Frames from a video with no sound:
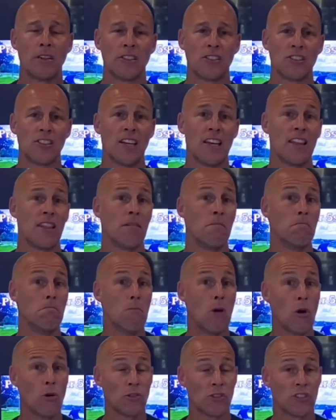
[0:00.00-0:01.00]
to say the
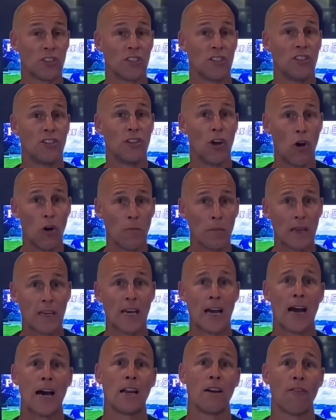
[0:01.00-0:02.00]
most
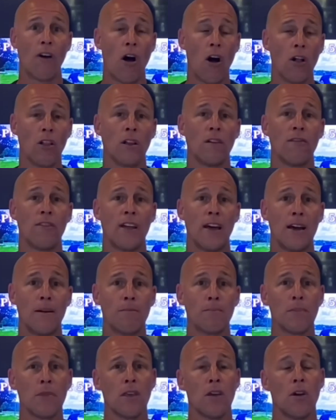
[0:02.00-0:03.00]
domey out of all of
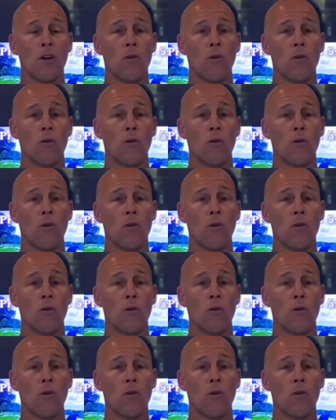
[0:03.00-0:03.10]
them